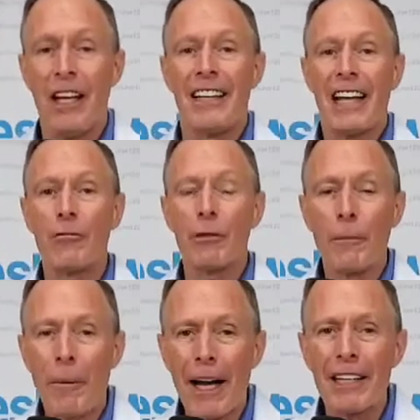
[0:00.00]
That's when your
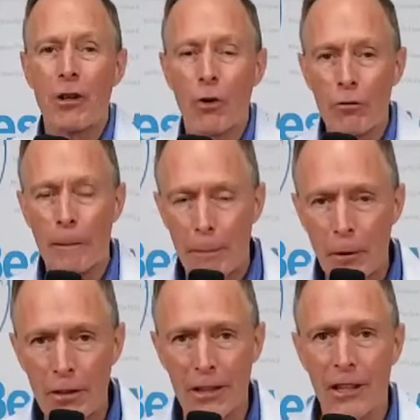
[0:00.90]
body totally
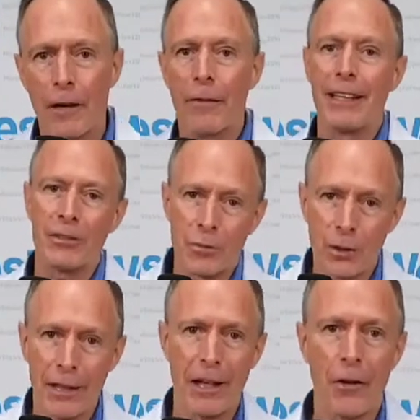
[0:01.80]
reboots itself and gets
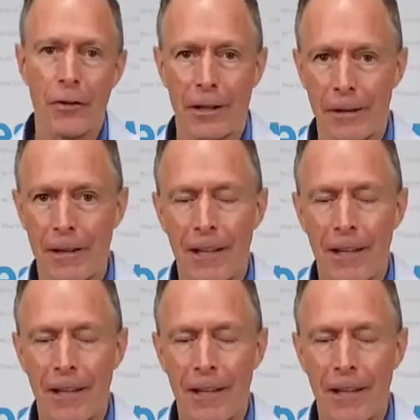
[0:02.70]
really healthy.